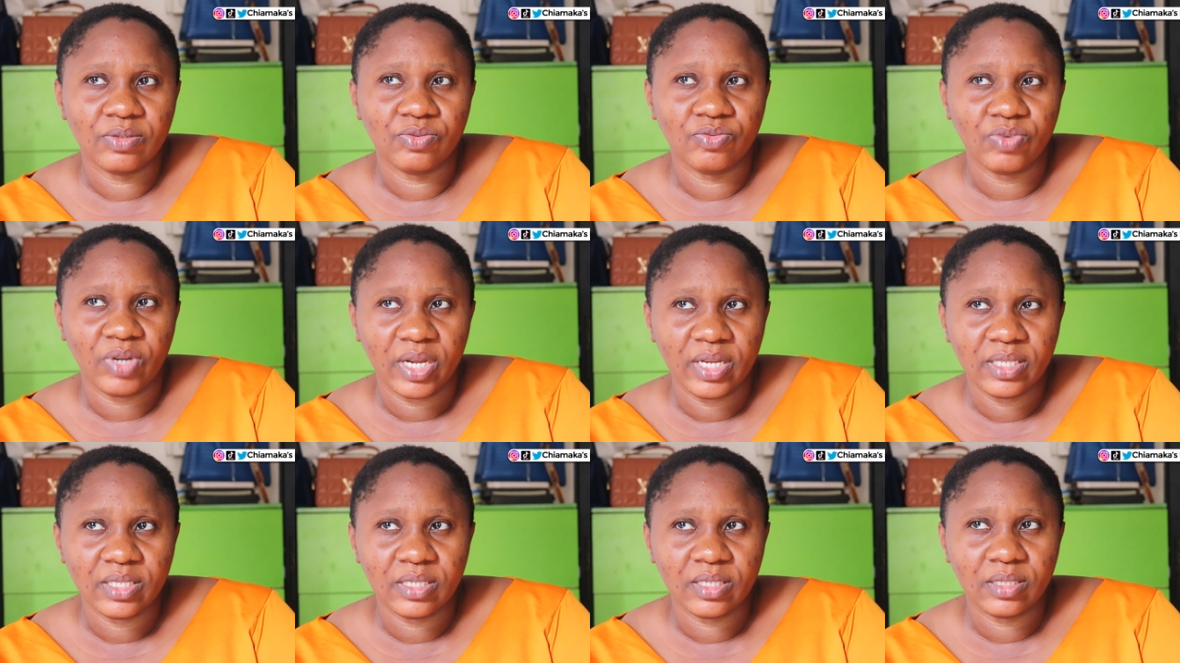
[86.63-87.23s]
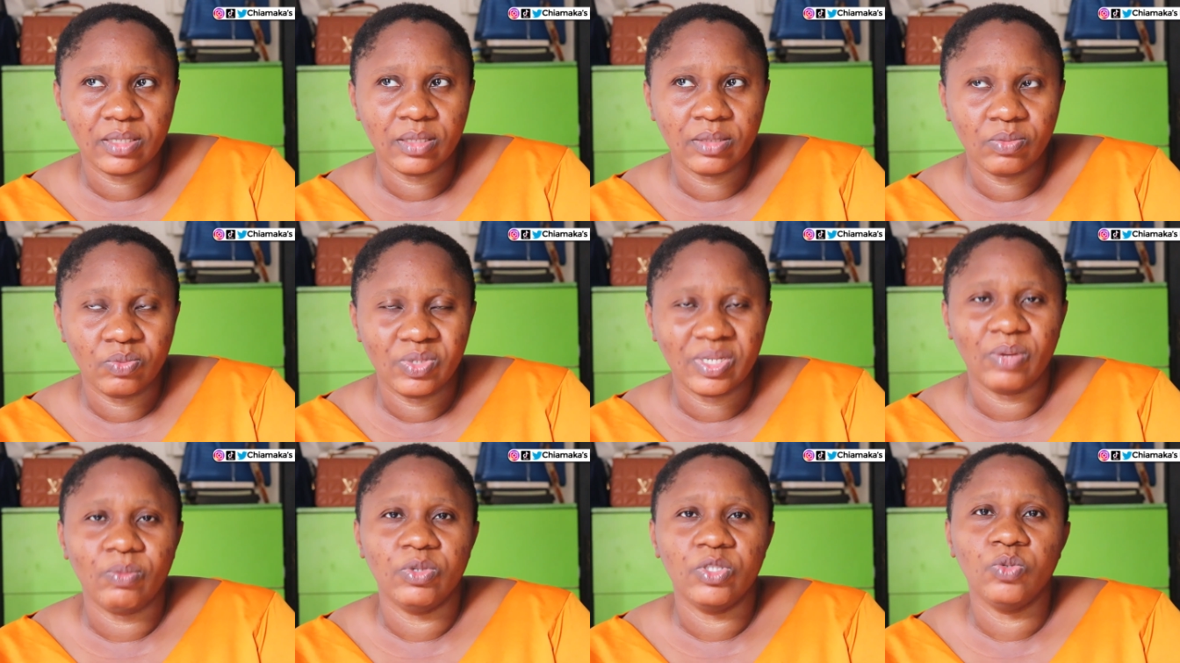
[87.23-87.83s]
right,
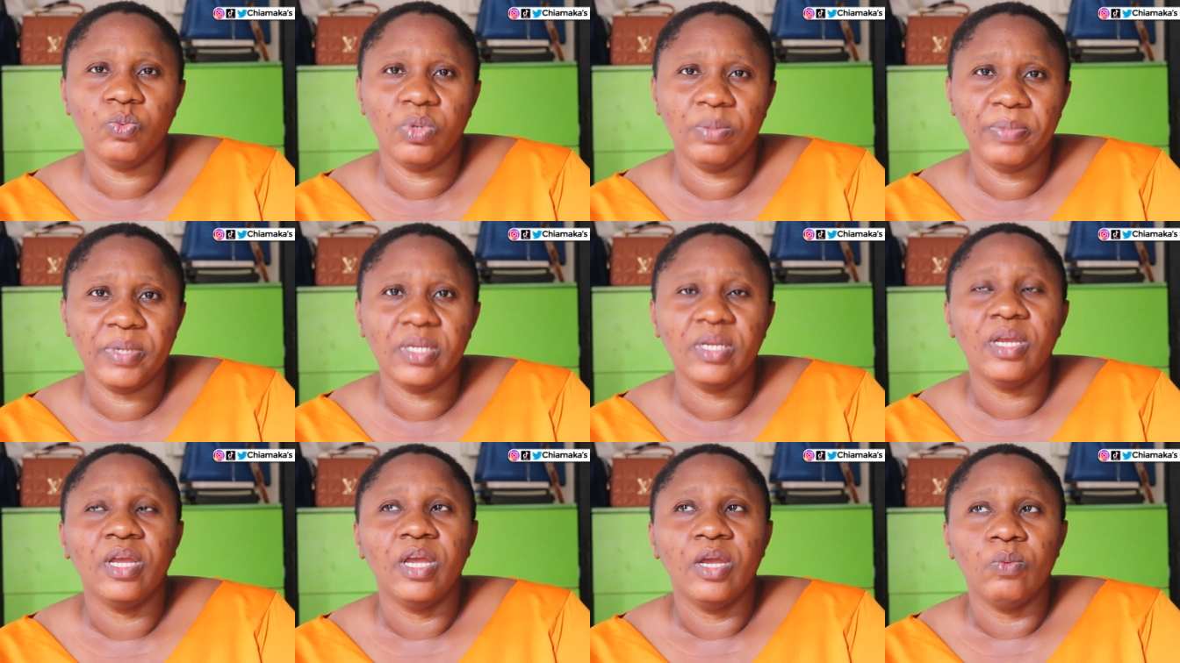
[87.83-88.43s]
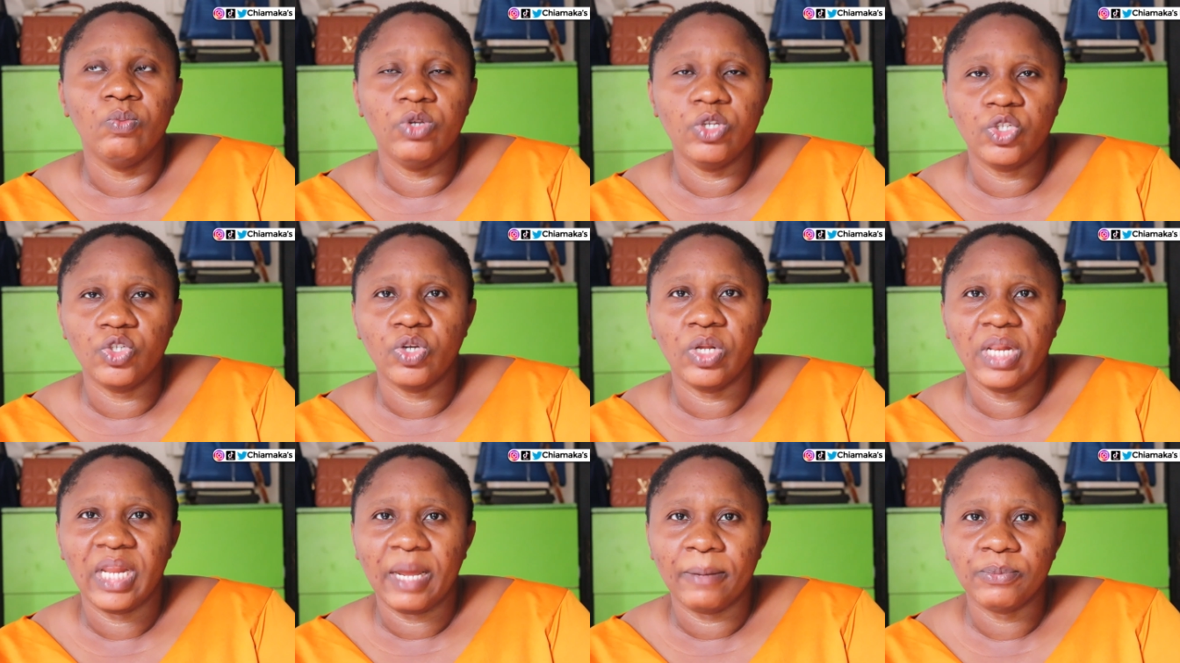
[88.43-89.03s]
maybe with
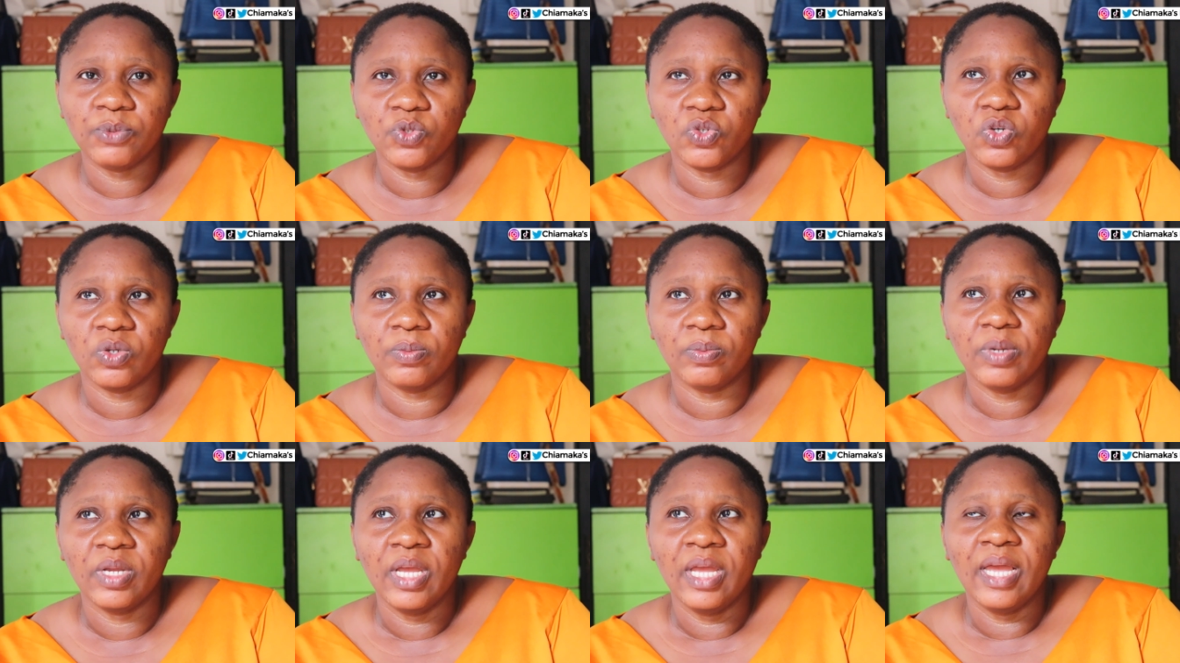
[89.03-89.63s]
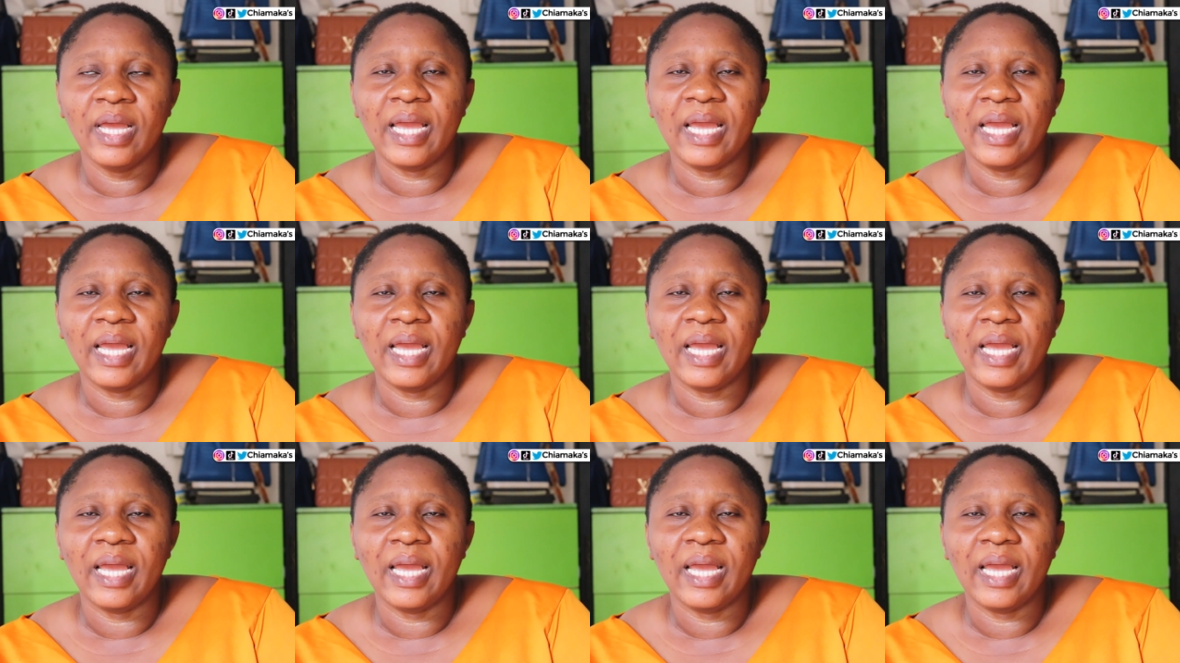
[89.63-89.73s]
your laptop,